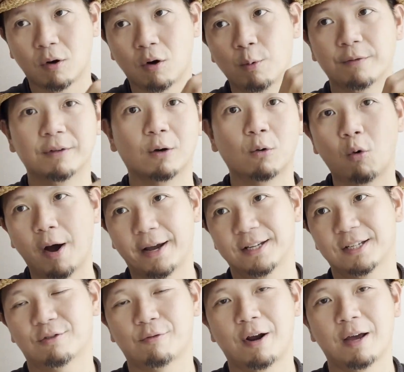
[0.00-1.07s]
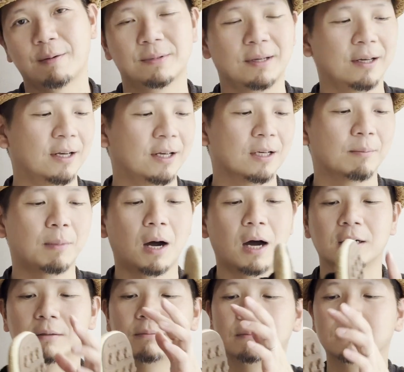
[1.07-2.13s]
or with the white straps, and then the
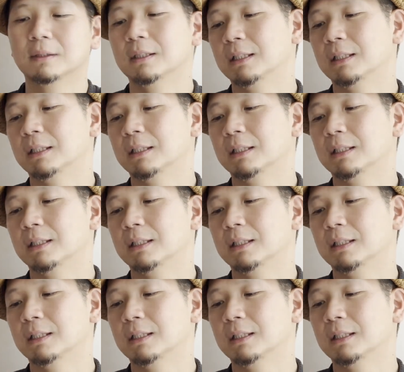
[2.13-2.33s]
bottom,